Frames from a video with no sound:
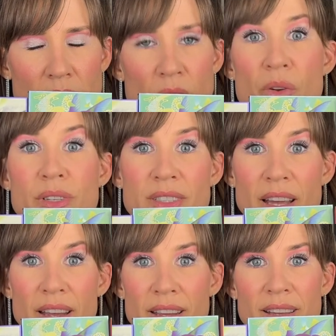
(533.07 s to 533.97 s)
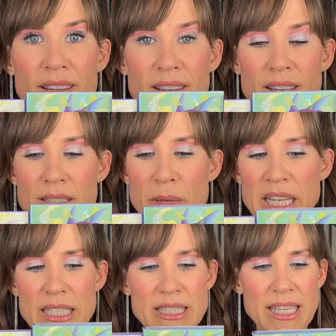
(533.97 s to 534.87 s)
Oden's Eye
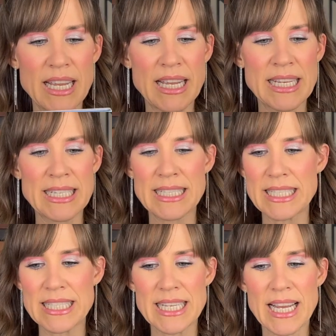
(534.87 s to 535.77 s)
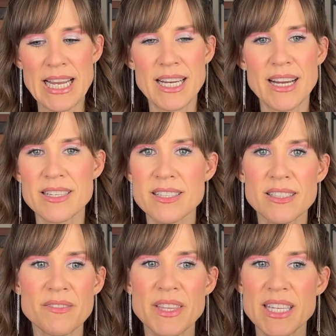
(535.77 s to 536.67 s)
Cosmetics, and I just
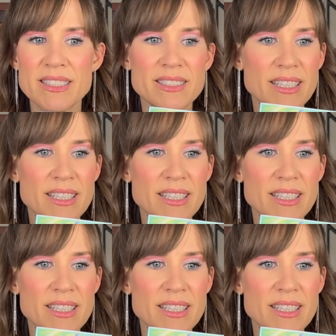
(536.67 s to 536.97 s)
love these.